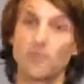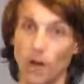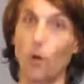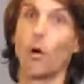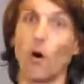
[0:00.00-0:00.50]

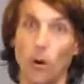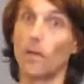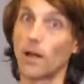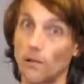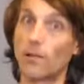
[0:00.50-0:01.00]
so
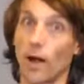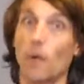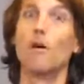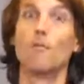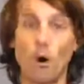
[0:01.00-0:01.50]
on and
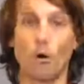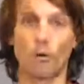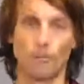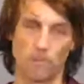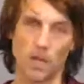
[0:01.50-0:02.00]
so
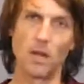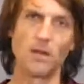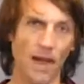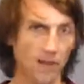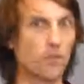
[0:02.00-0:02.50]
forth.
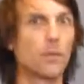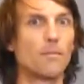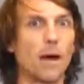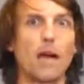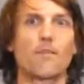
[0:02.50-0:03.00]
That's
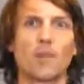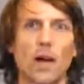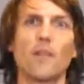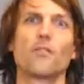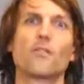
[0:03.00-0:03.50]
bad
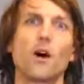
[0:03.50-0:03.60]
science.